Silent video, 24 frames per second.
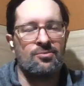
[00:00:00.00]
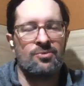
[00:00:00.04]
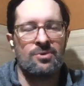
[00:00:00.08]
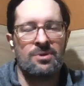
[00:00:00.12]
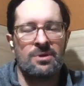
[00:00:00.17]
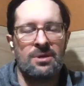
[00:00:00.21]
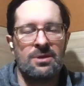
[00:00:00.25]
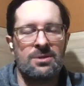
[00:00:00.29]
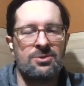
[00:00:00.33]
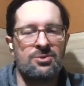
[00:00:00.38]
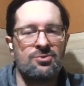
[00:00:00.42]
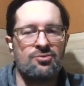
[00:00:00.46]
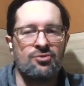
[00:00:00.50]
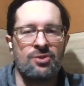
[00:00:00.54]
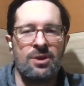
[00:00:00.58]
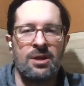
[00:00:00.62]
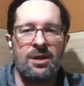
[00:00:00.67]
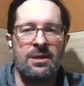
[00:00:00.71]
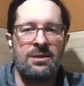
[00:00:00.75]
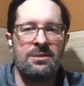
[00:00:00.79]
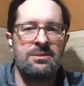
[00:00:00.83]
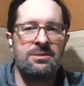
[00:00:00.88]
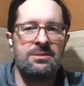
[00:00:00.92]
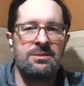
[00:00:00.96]
really
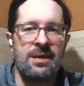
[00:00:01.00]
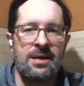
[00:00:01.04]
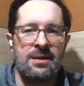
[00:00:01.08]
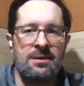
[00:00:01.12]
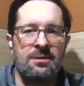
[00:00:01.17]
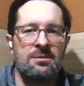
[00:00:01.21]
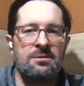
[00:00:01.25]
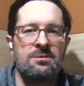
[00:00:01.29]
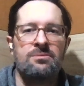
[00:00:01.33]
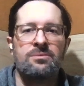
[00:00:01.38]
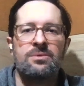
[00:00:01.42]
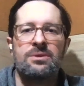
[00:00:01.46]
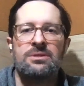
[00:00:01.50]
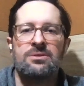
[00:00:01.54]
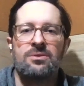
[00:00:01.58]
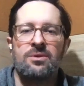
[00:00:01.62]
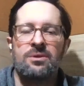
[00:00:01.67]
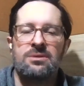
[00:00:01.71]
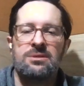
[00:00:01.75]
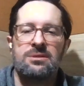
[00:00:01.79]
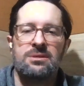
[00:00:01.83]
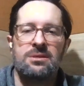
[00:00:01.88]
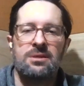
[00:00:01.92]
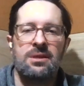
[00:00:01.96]
strains technical
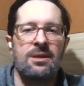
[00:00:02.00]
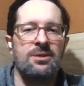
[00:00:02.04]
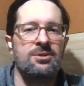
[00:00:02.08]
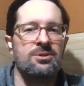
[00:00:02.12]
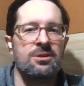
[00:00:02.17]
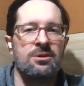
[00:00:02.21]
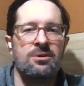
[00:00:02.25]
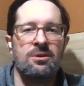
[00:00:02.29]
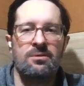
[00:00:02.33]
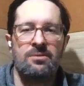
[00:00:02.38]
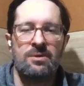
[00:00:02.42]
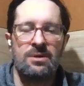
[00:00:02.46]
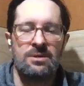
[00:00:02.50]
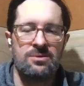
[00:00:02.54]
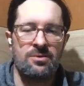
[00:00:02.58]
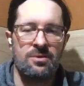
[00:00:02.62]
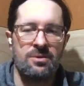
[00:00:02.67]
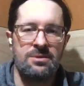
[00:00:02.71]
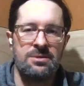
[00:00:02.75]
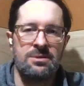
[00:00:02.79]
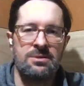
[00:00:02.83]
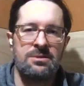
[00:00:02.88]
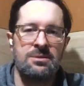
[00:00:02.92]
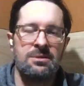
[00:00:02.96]
resources and engineering
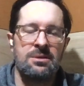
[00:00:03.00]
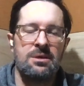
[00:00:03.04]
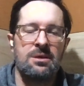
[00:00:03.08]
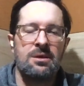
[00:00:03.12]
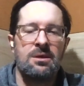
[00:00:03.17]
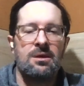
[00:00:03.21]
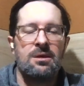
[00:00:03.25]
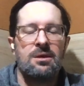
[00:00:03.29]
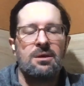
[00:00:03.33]
resources.